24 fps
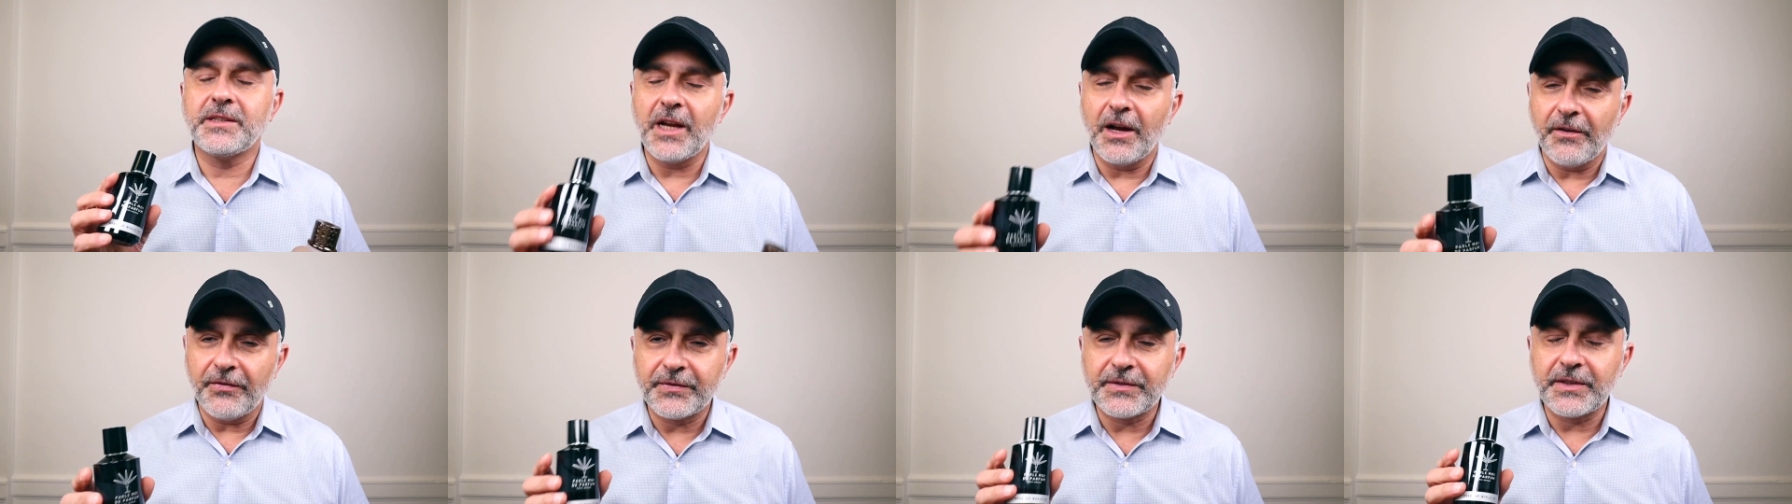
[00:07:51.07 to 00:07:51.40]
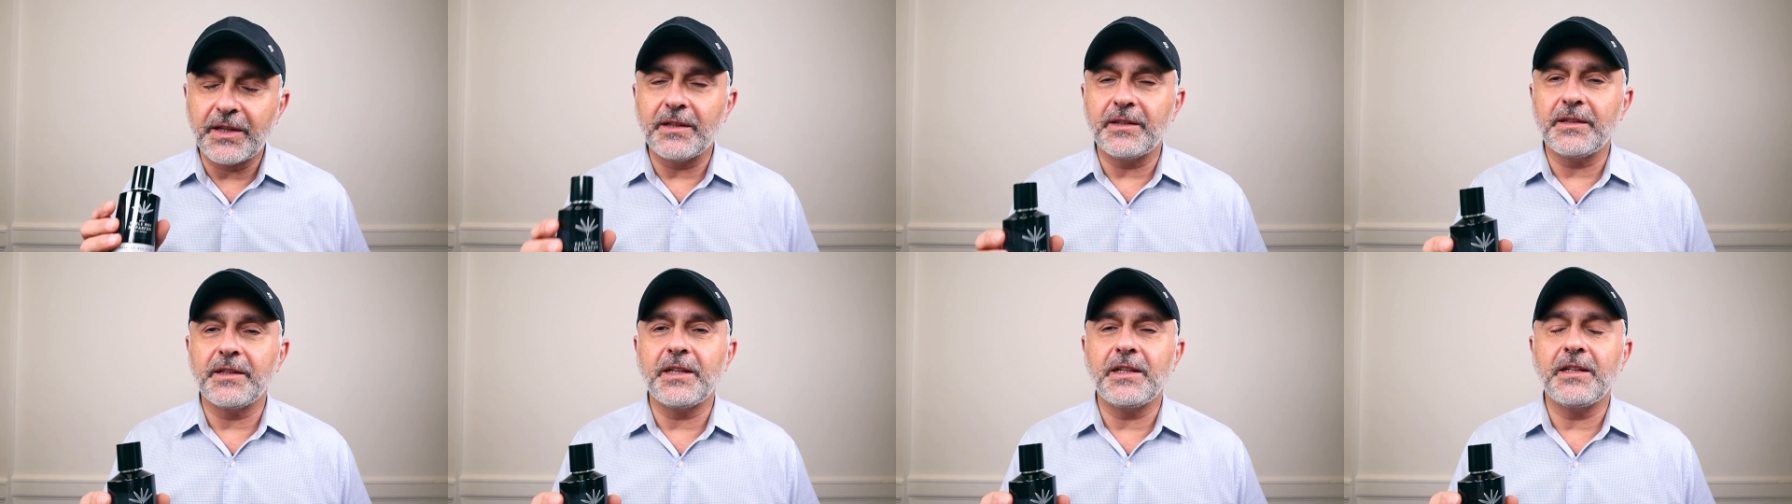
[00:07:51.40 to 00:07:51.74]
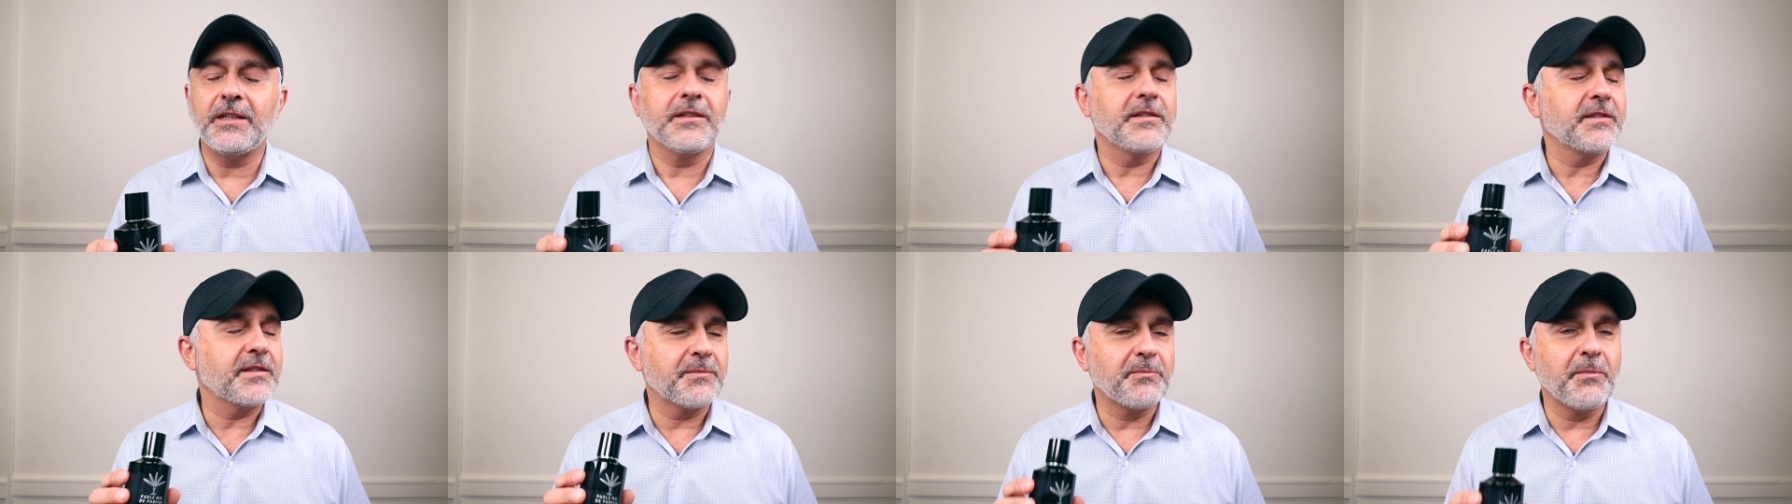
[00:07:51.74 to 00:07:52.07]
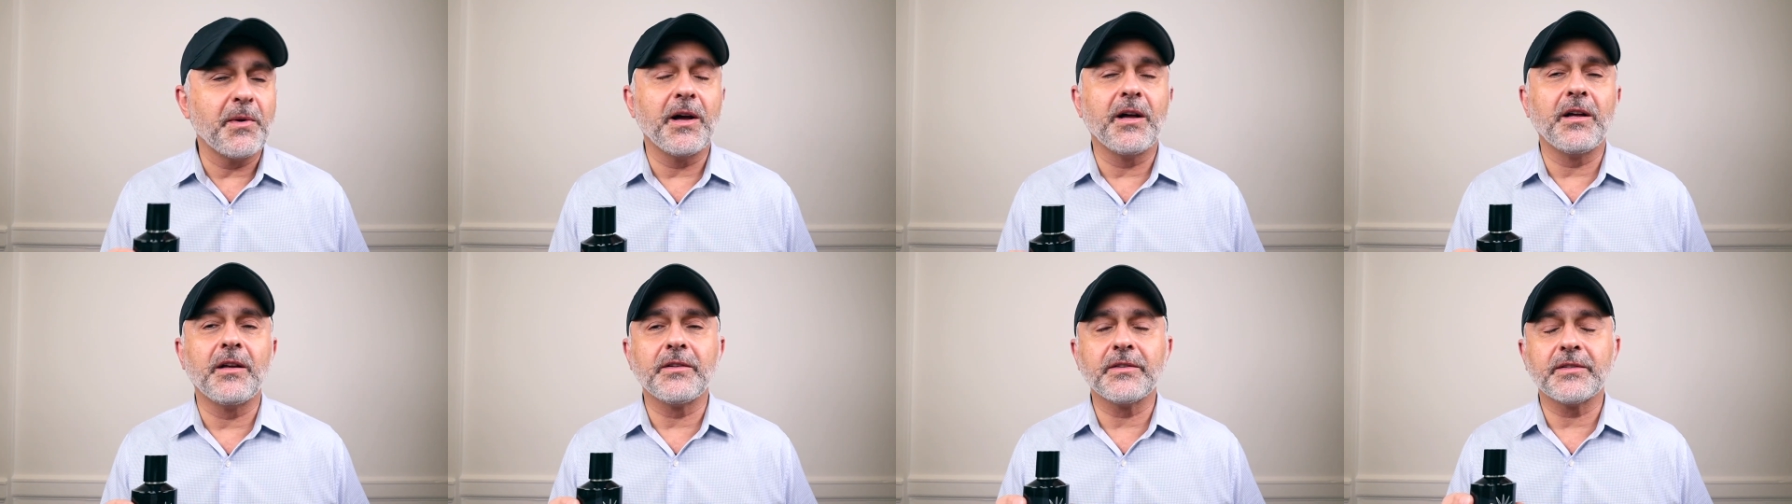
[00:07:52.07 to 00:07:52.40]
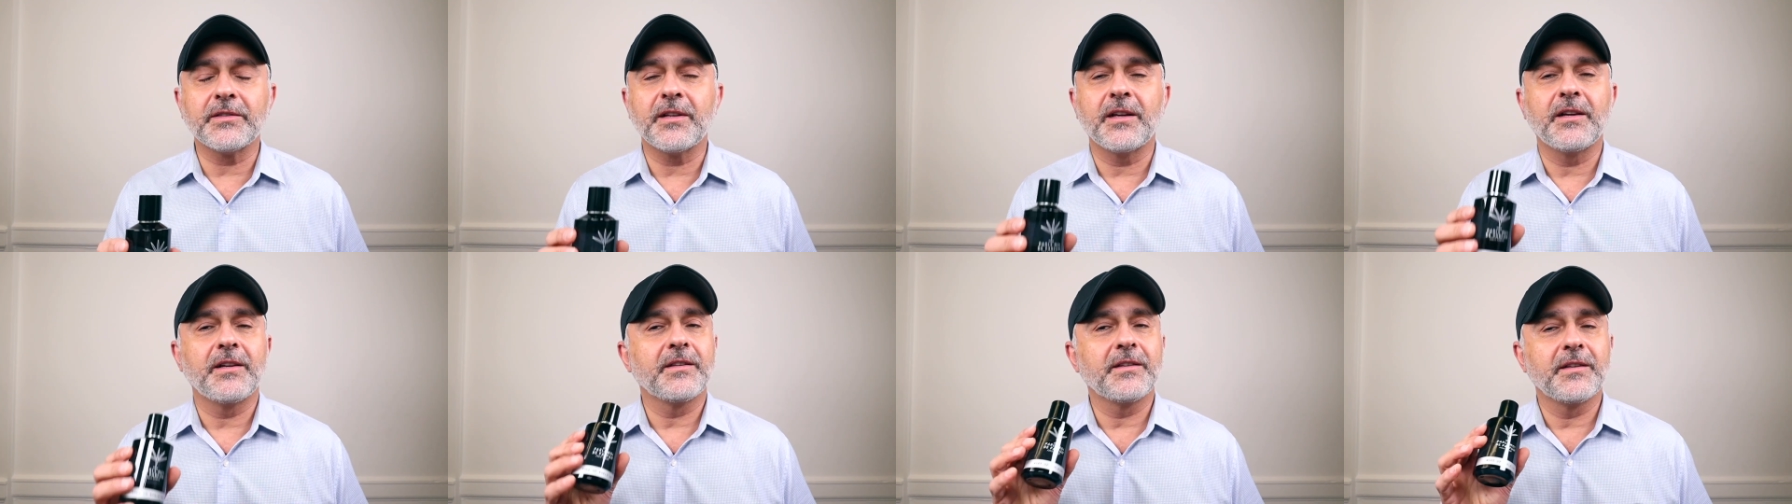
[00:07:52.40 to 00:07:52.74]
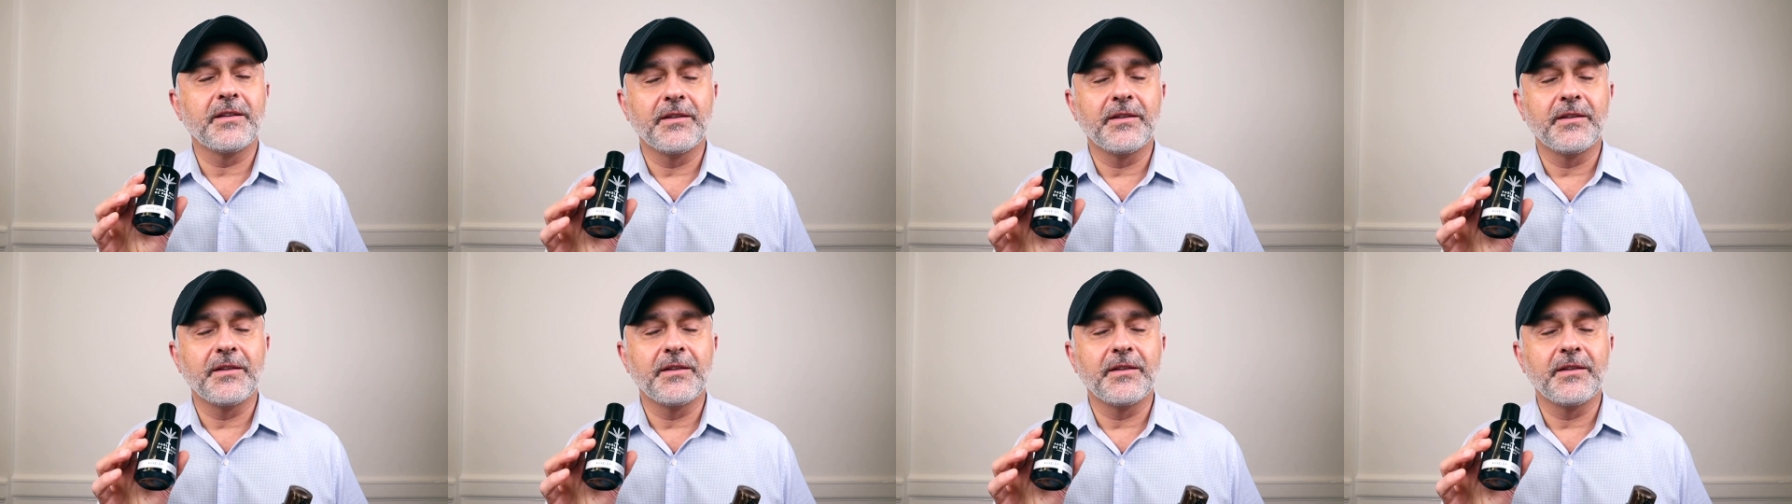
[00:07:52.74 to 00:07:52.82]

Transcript: definitely smells